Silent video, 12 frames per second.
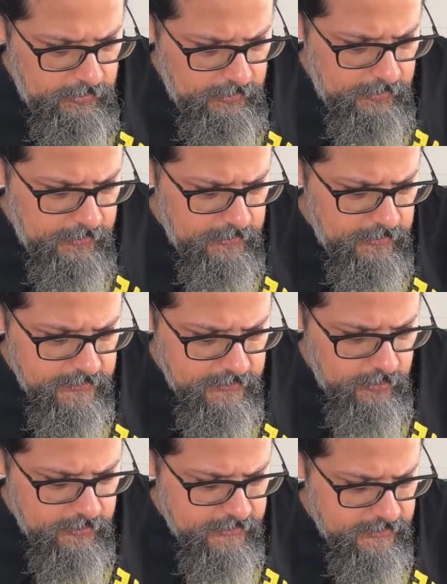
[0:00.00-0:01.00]
And it's
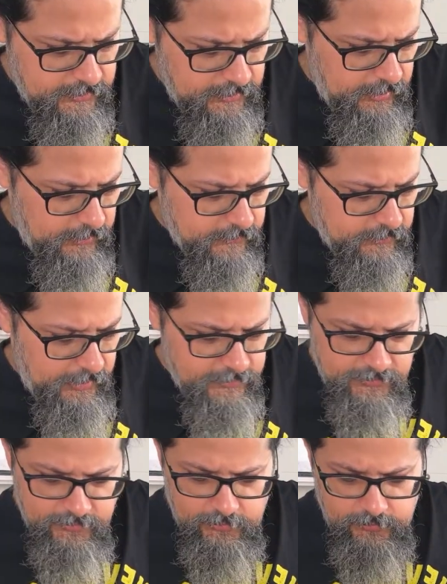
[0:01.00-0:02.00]
not sticking, so
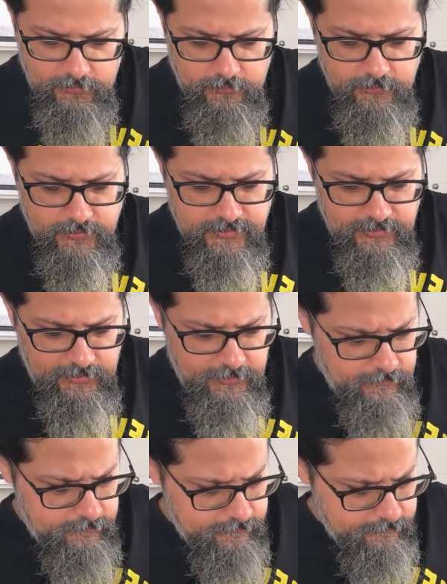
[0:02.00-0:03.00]
that's another good
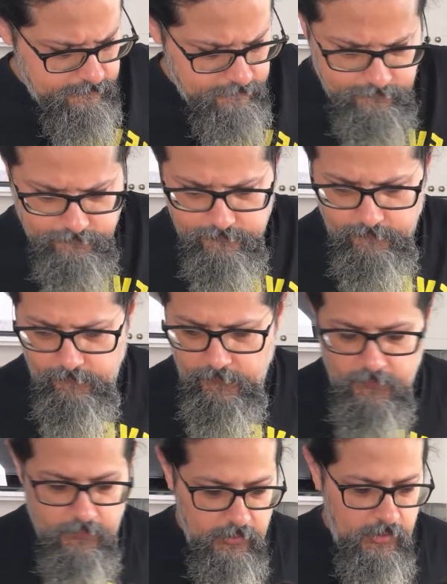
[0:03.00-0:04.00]
sign.
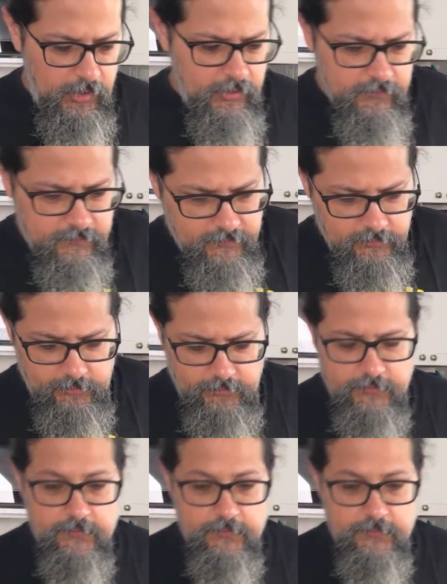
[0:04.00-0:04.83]
Excellent.